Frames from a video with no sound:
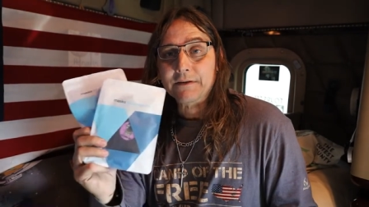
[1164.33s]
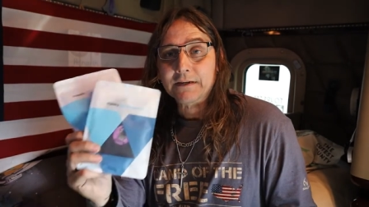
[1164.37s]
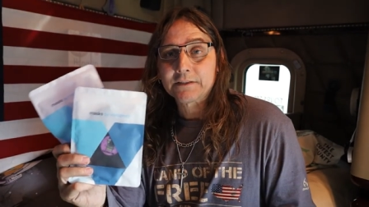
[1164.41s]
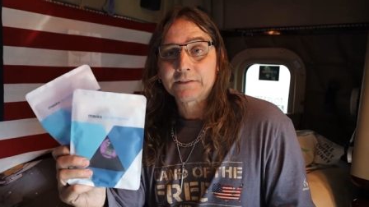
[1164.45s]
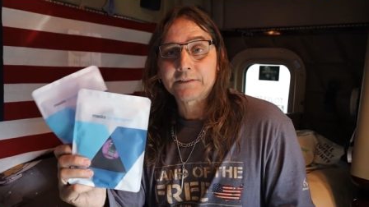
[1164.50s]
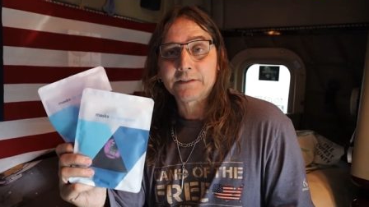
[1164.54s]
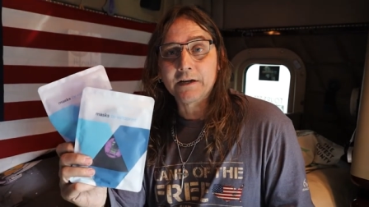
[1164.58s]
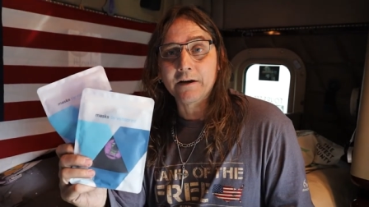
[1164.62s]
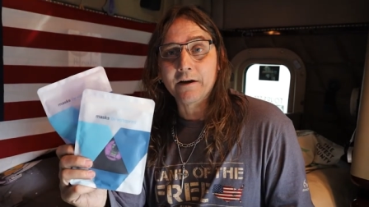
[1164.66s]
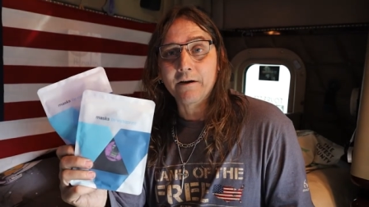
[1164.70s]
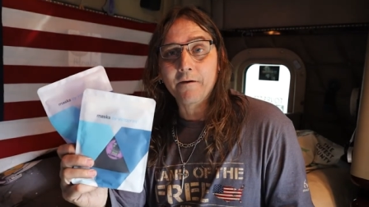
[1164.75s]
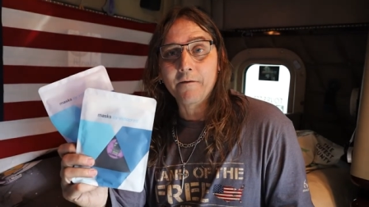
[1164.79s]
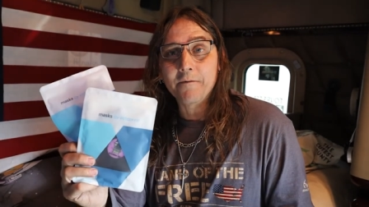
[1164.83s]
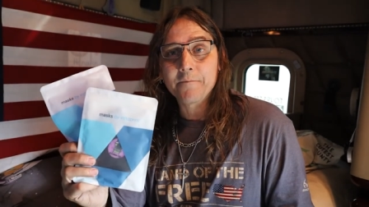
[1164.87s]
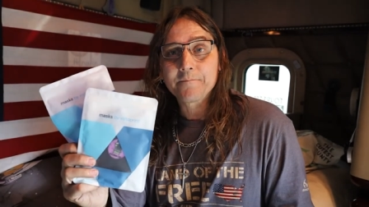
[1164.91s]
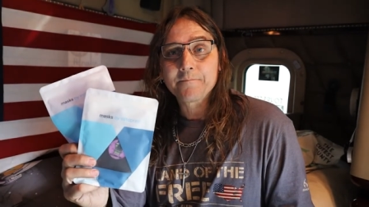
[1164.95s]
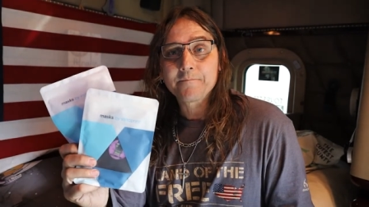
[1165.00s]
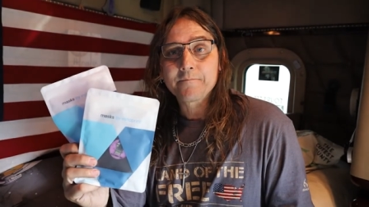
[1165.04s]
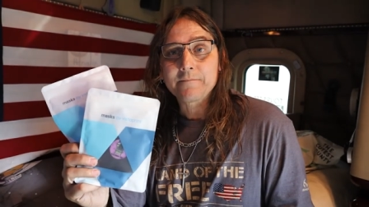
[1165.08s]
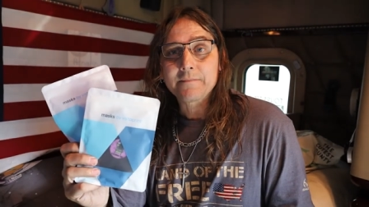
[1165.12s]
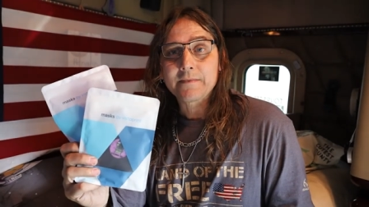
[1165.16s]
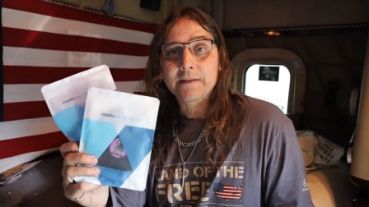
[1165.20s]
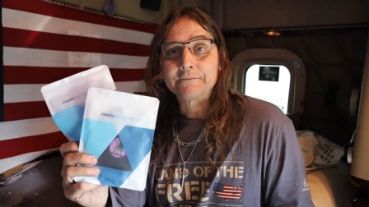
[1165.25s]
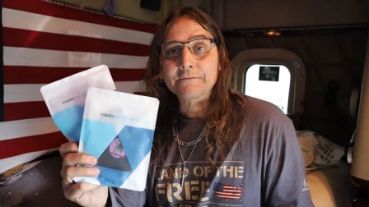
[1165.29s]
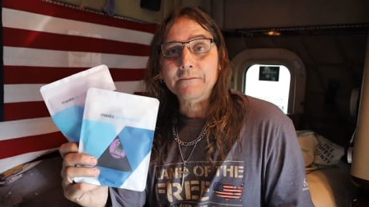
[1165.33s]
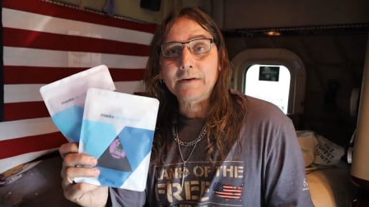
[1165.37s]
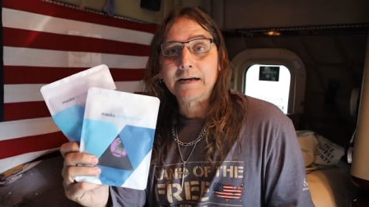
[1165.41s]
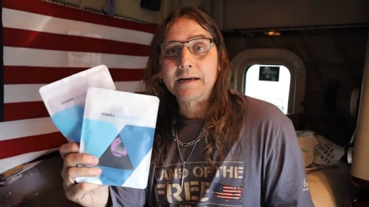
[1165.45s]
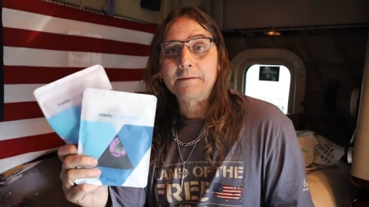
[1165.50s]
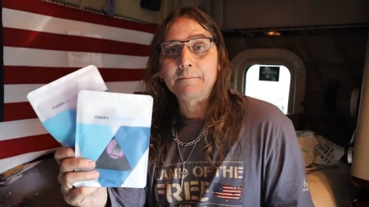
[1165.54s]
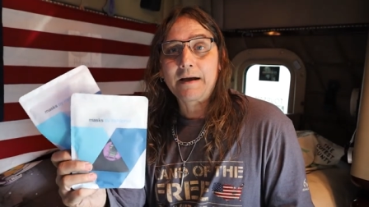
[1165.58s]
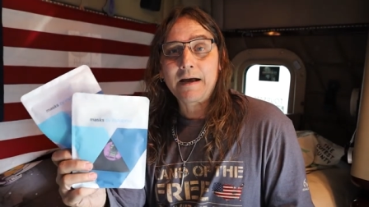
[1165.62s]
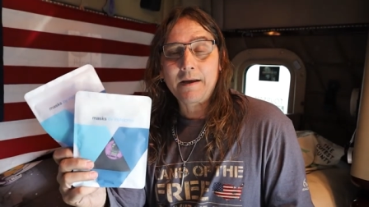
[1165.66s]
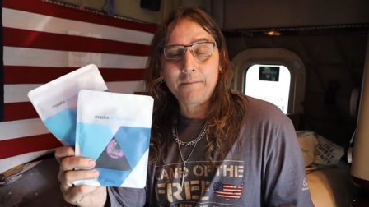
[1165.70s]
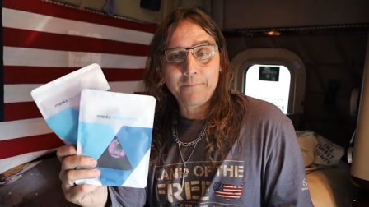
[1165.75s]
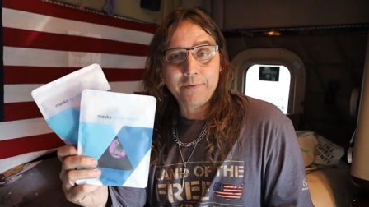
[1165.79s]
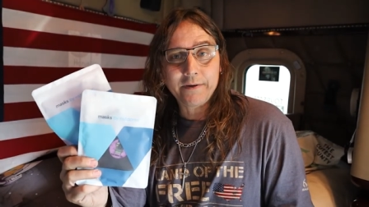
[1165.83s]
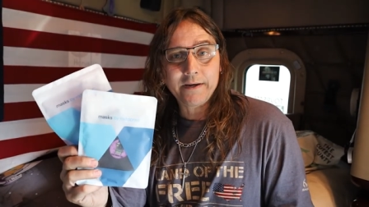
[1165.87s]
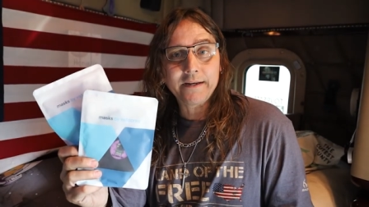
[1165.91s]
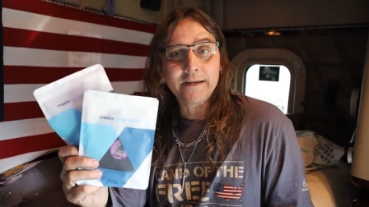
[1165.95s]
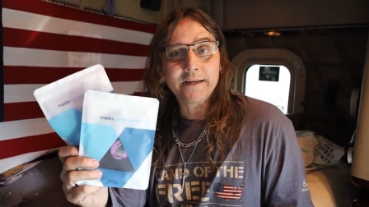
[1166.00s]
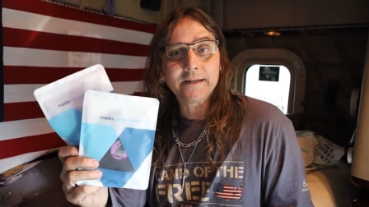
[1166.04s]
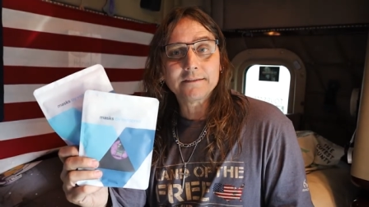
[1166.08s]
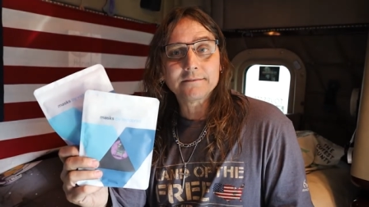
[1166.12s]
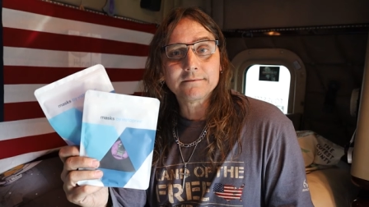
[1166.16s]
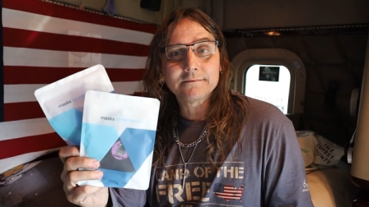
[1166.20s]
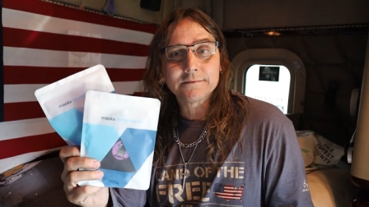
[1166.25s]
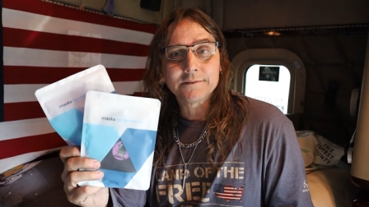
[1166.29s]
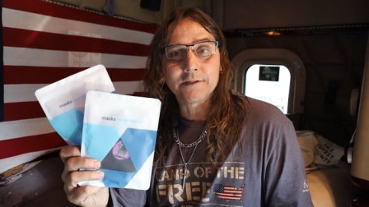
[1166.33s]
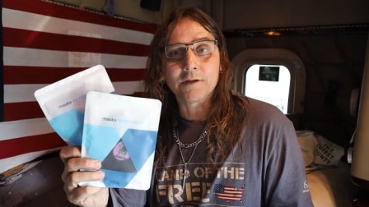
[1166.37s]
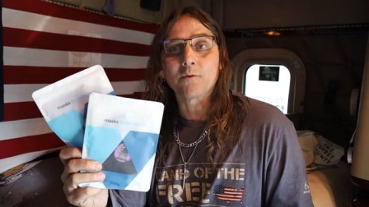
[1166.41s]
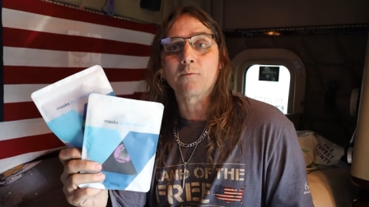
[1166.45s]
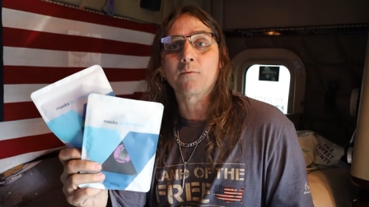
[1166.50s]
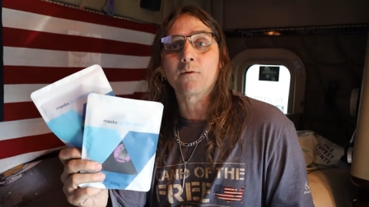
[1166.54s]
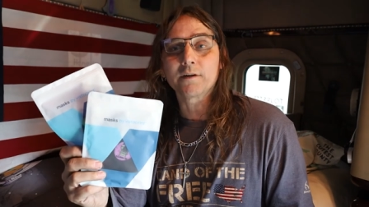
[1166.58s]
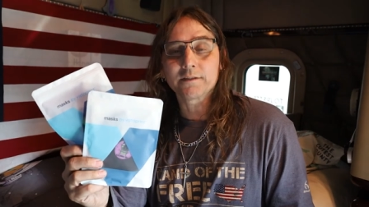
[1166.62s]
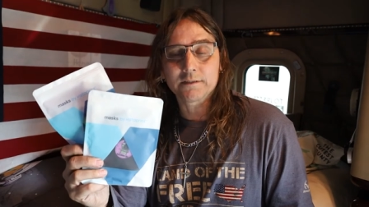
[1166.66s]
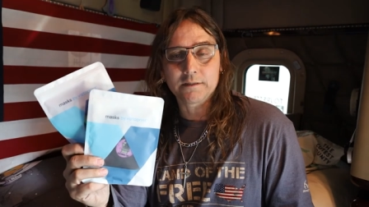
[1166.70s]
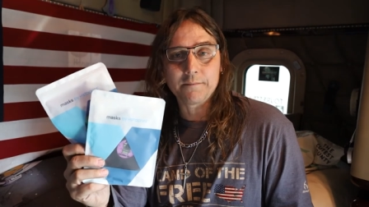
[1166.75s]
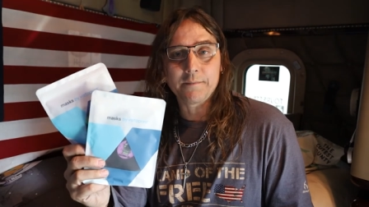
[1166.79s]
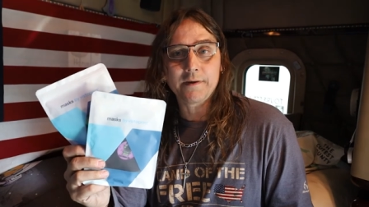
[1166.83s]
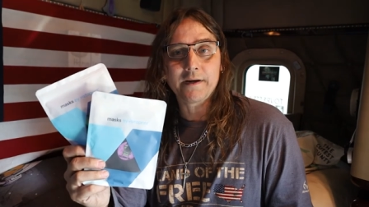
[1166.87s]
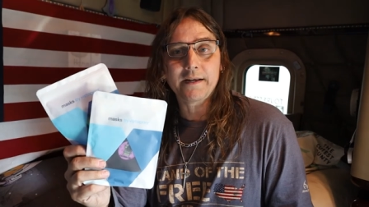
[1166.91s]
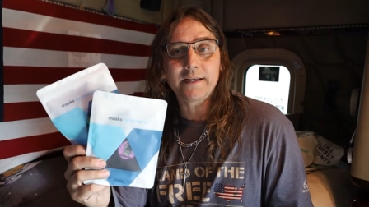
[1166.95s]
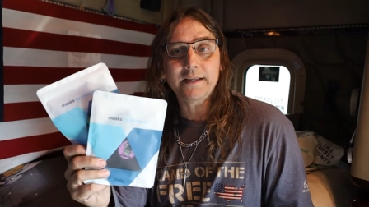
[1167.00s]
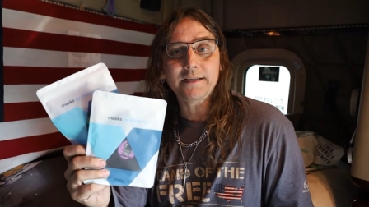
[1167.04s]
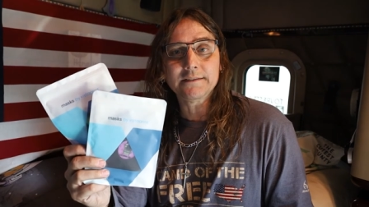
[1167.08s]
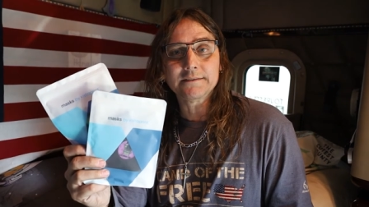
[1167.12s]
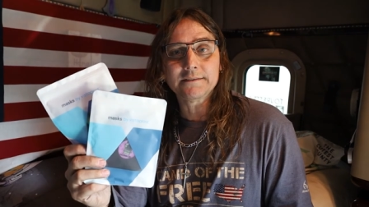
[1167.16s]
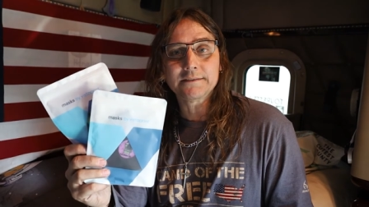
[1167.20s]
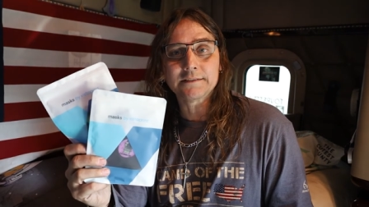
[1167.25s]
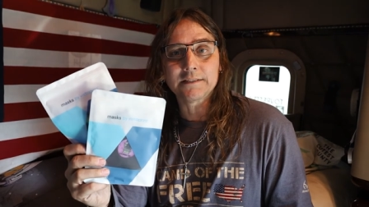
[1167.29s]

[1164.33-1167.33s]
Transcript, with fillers: So in my opinion, they're worth the money.